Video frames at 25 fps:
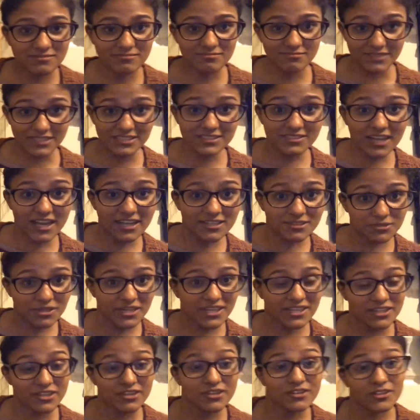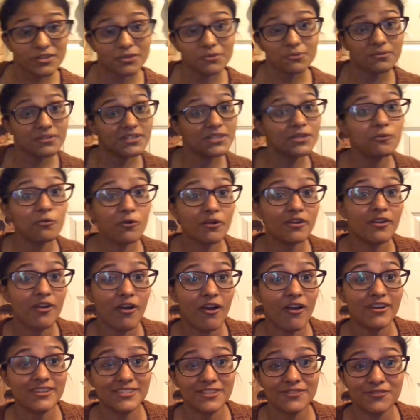these guys right here they really work
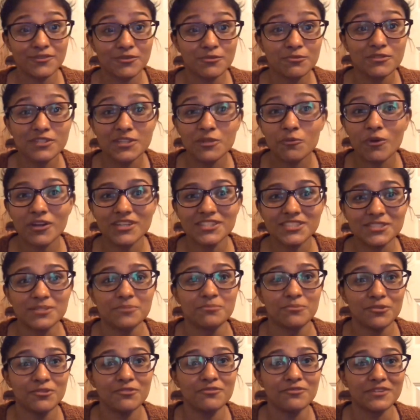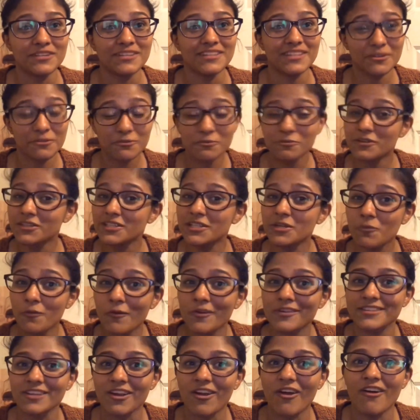hard if you really watch the movie they really
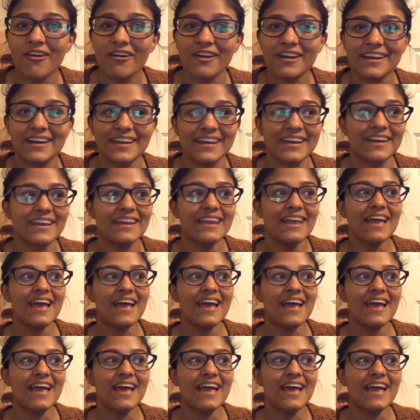worked hard and